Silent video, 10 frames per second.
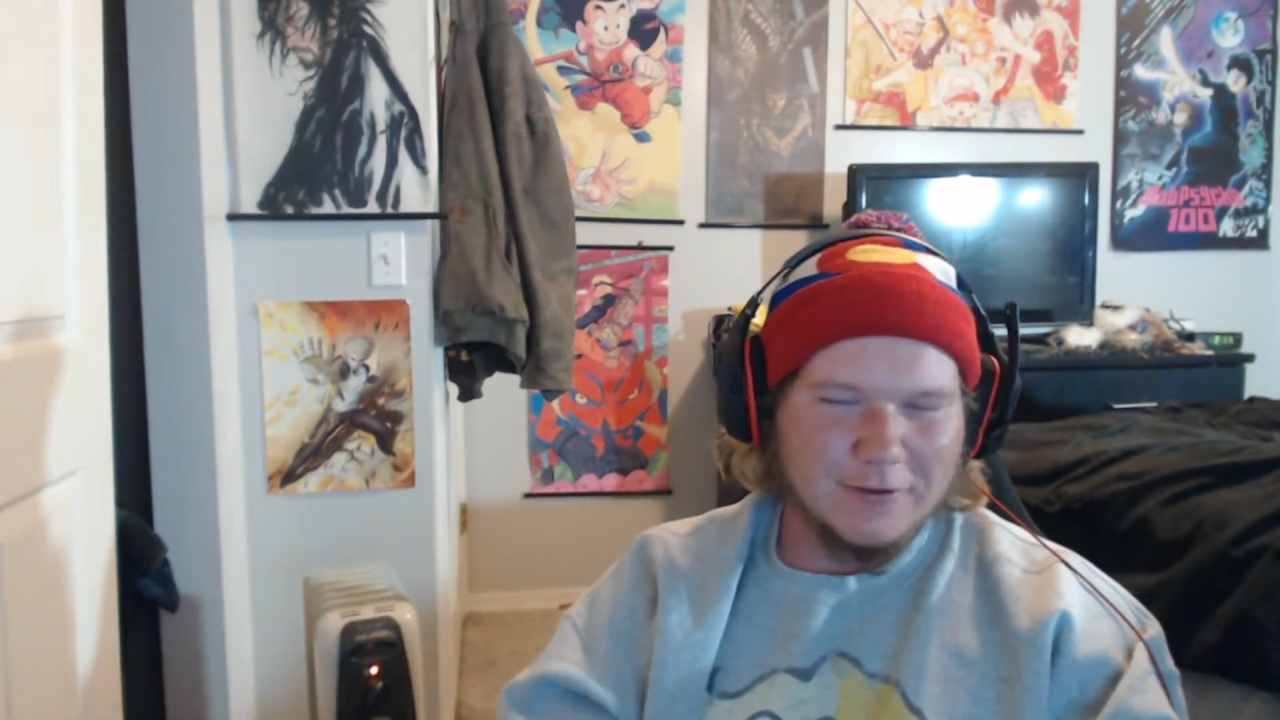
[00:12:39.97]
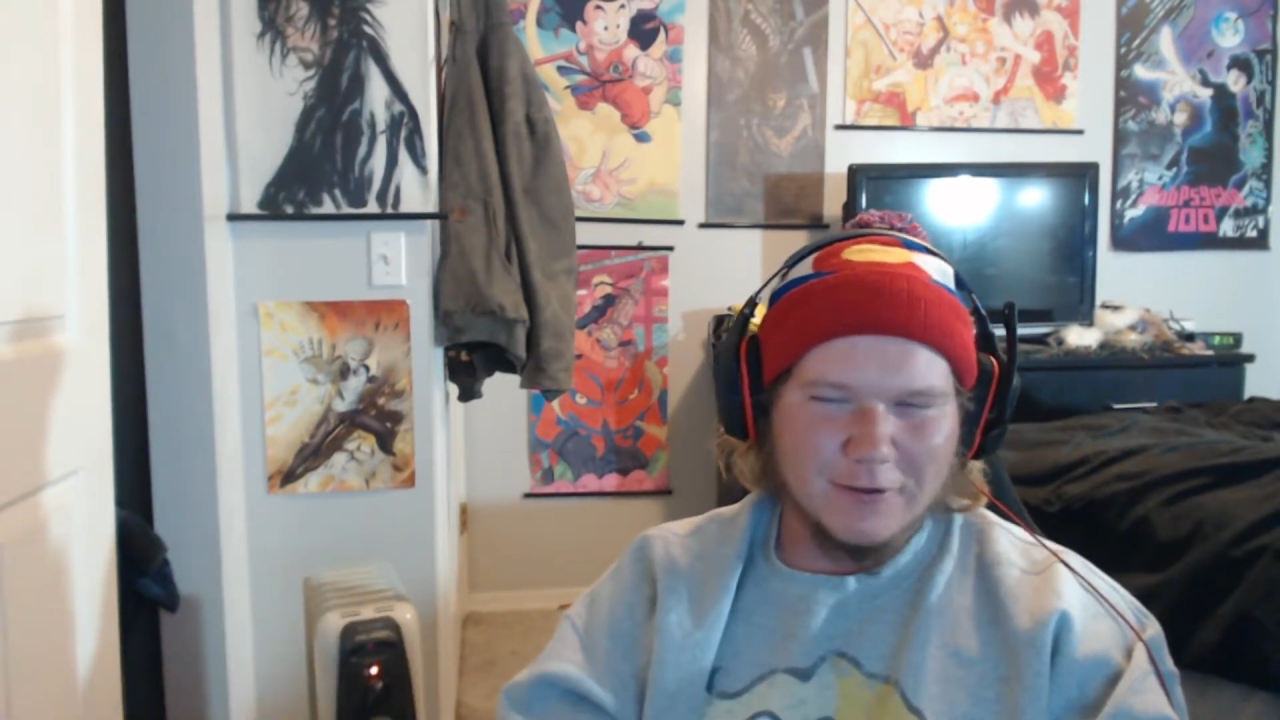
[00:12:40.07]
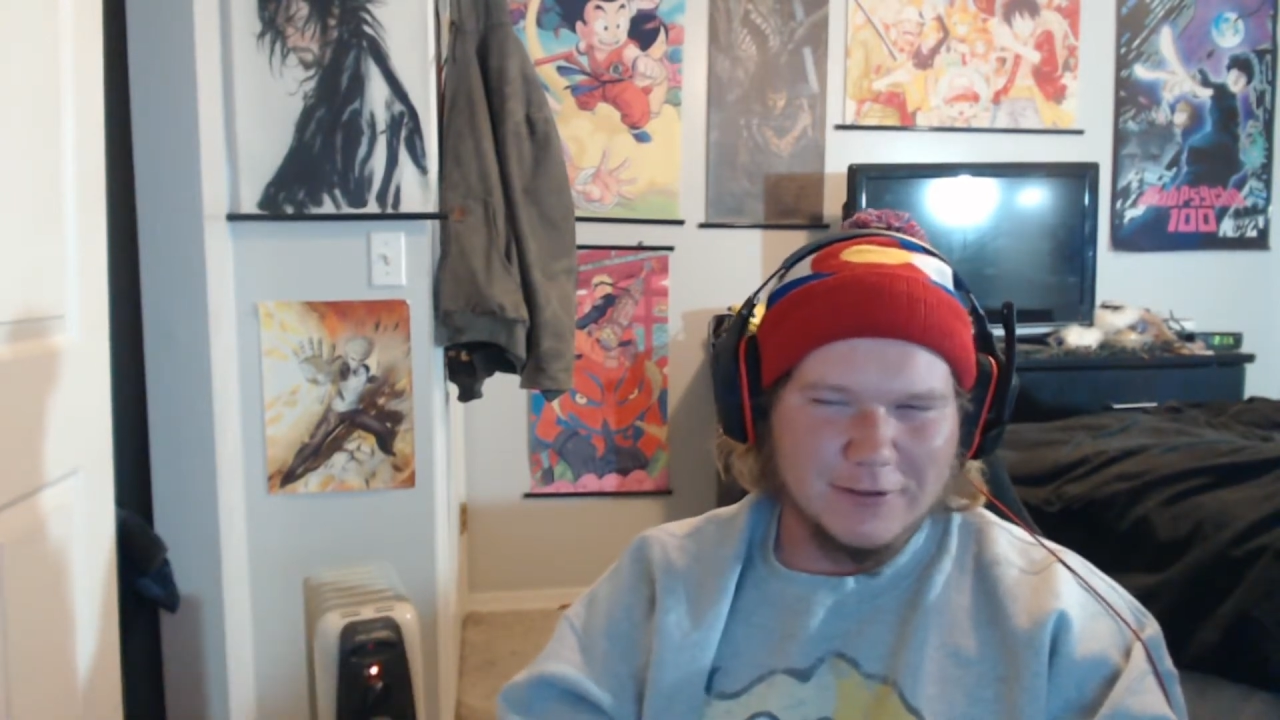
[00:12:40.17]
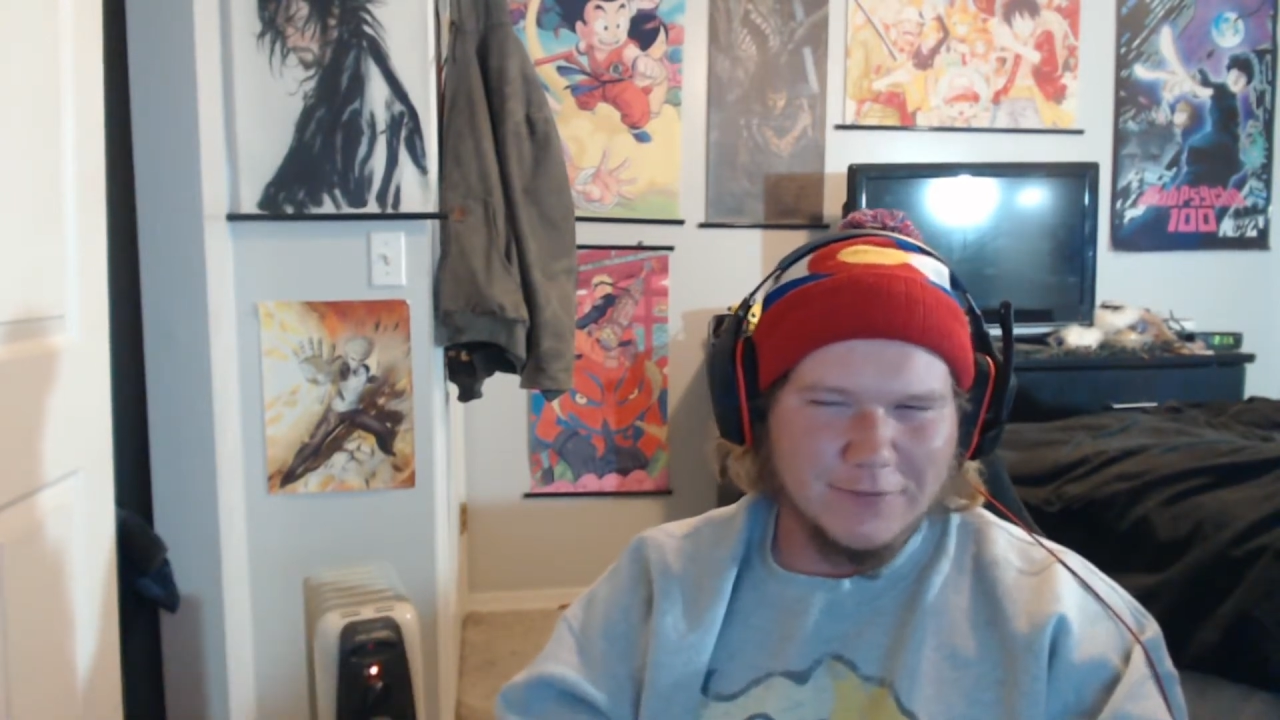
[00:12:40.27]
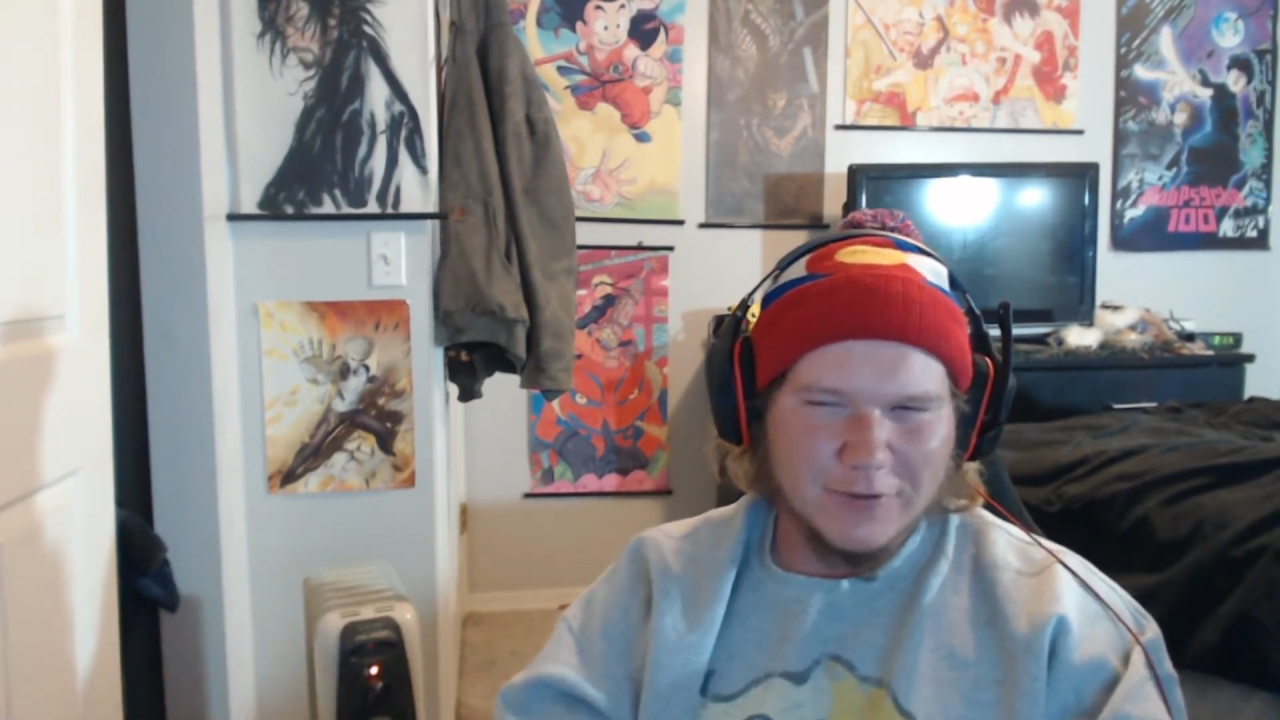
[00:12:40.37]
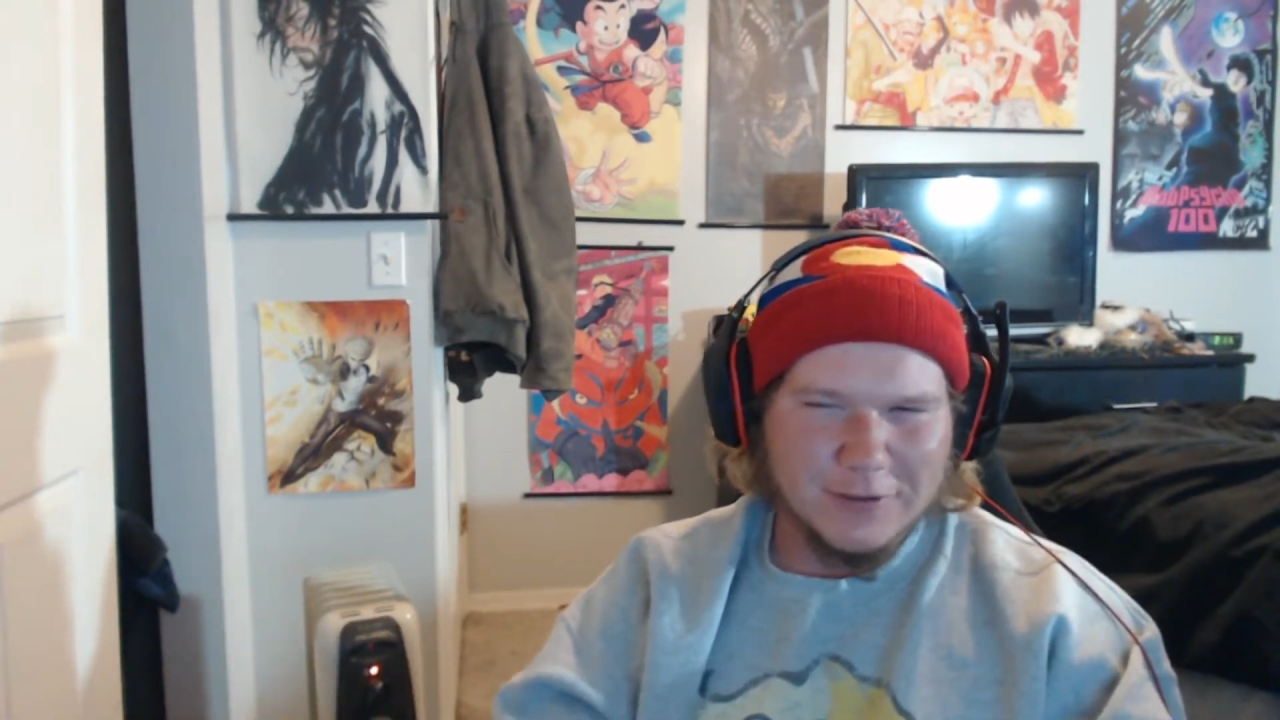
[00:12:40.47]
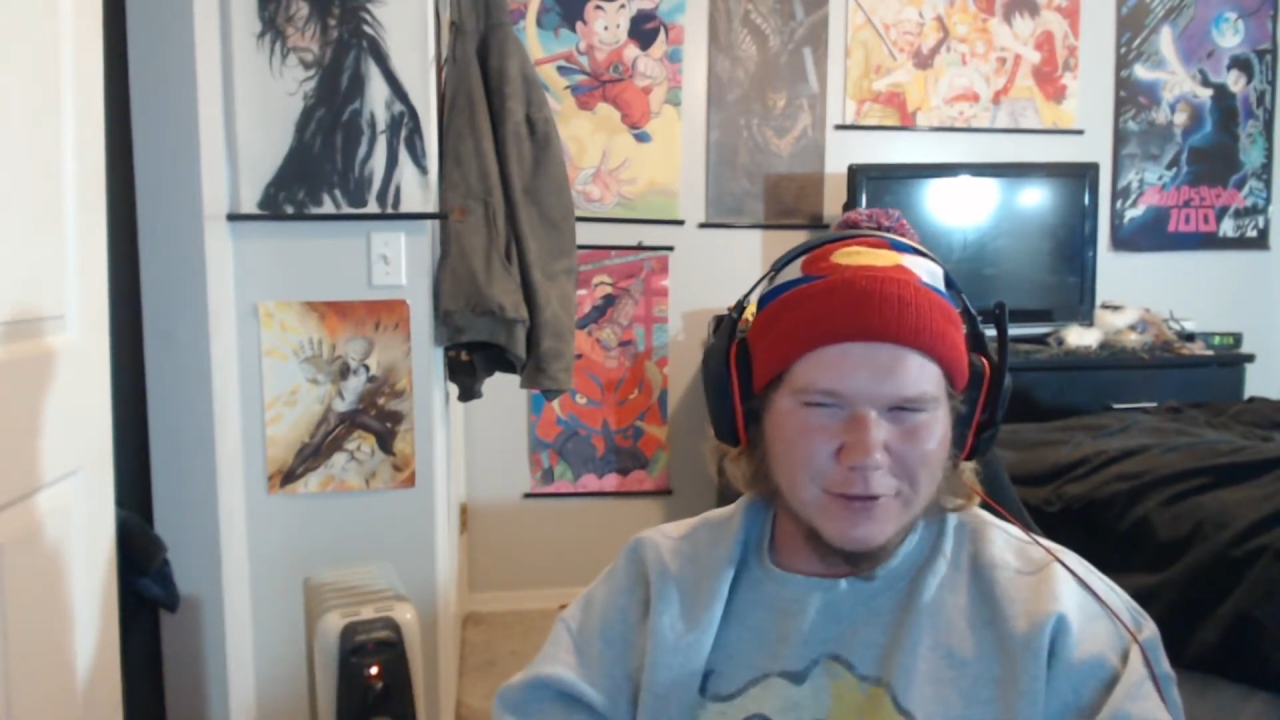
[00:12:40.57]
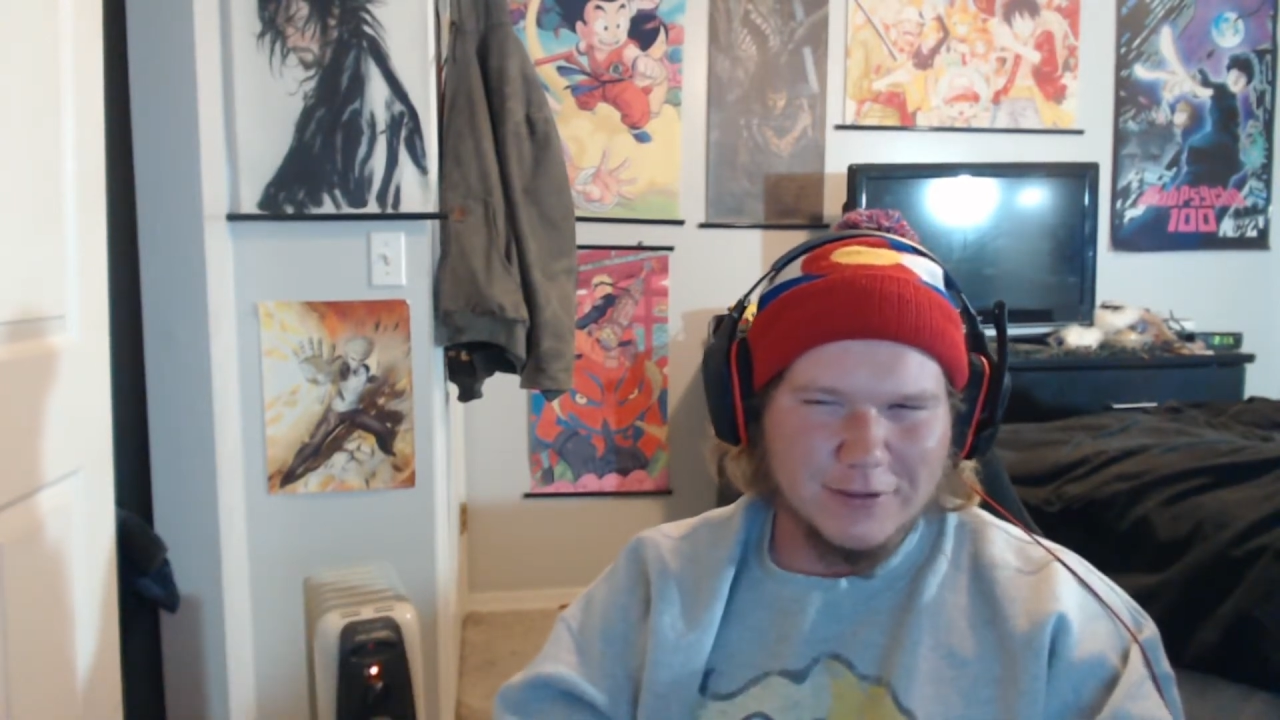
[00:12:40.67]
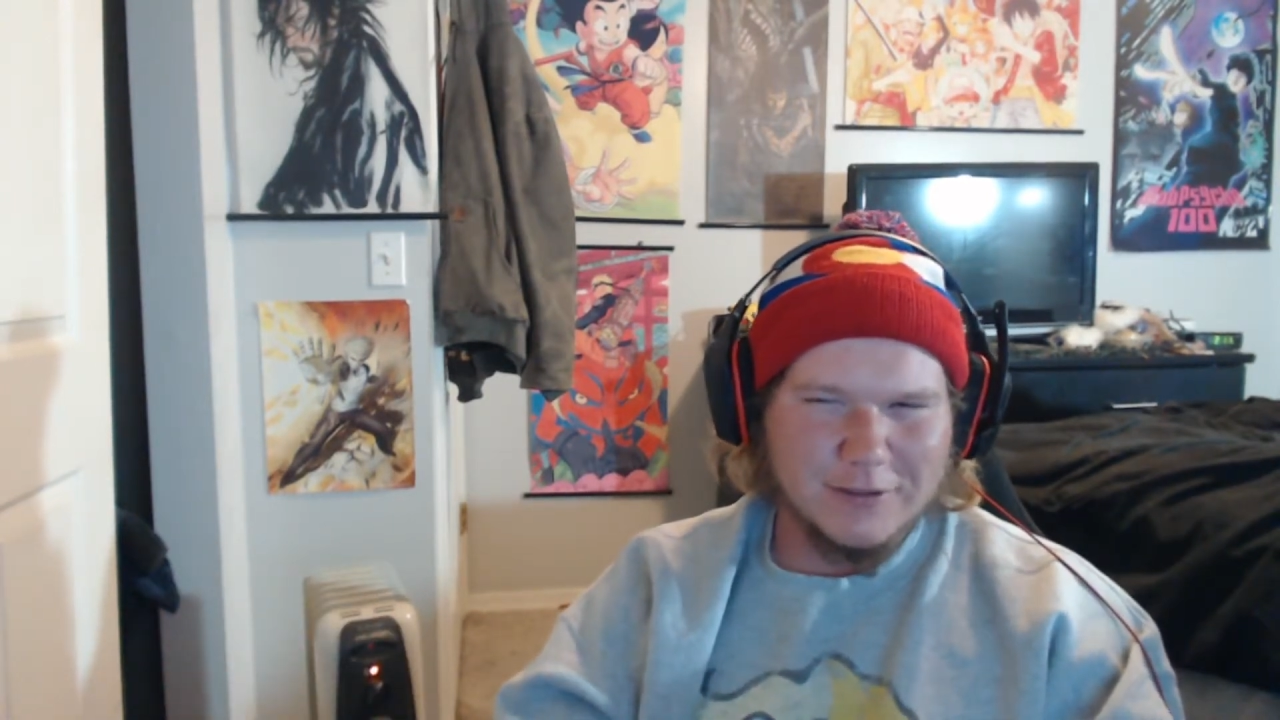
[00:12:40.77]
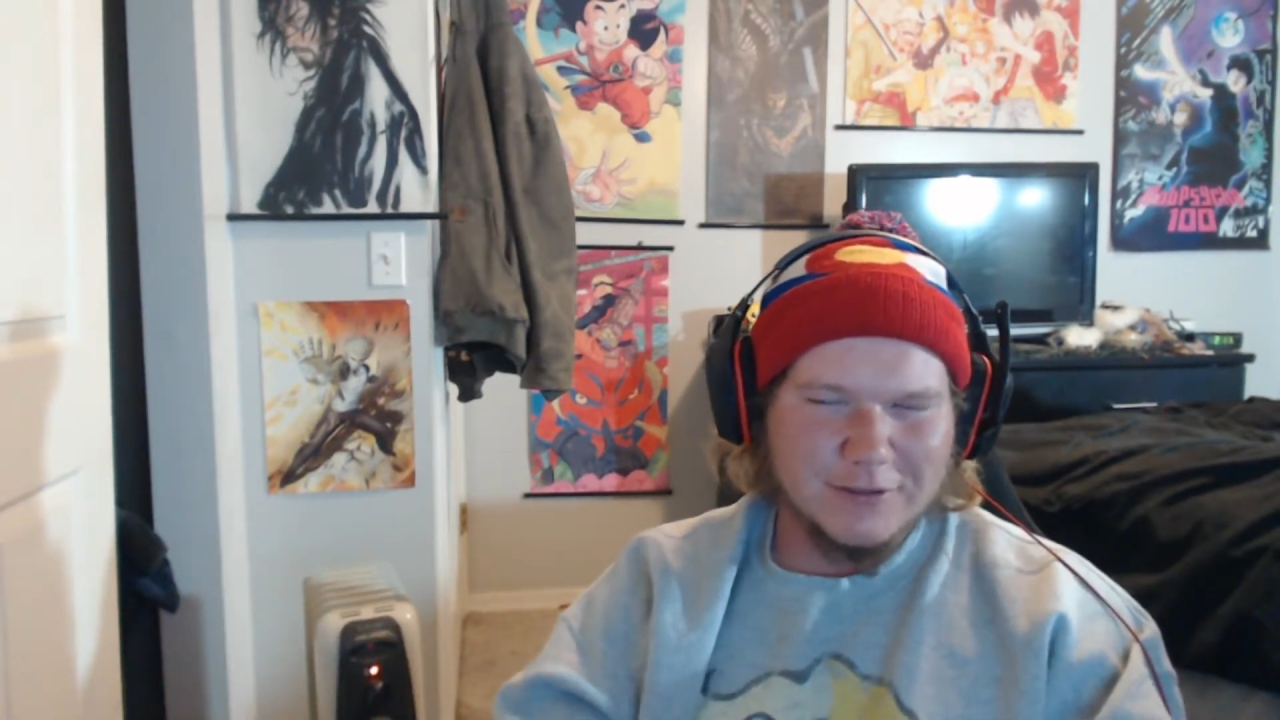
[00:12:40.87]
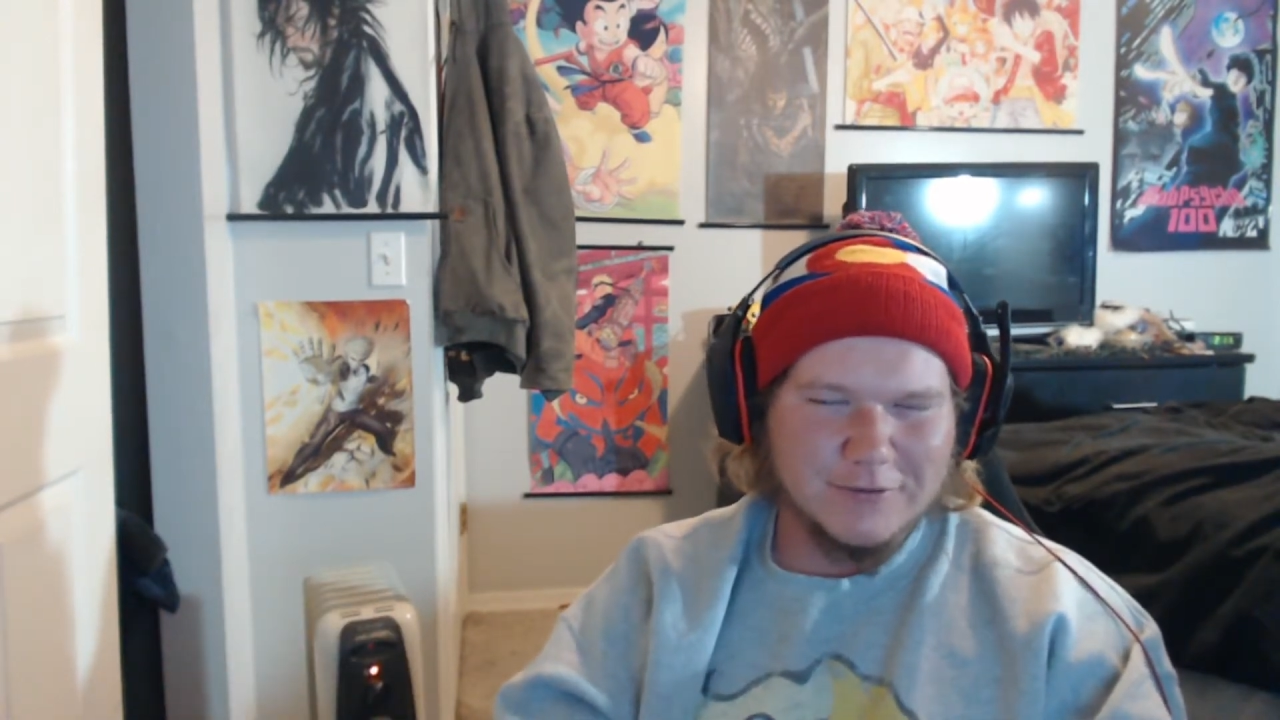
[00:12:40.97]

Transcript: and it's a very traditional